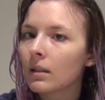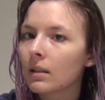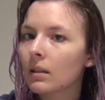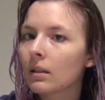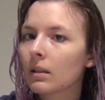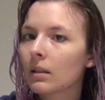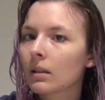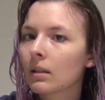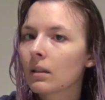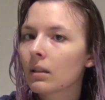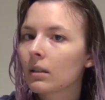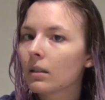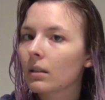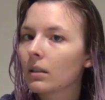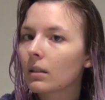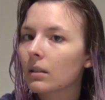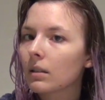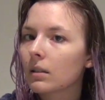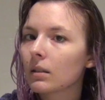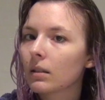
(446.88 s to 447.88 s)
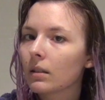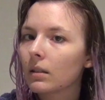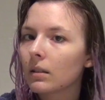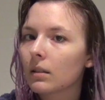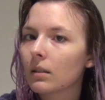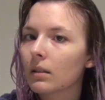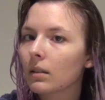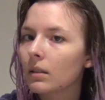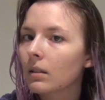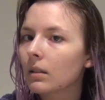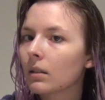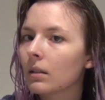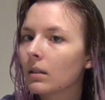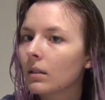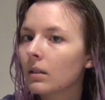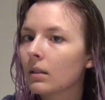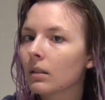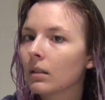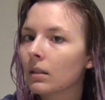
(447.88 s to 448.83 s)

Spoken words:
(silence)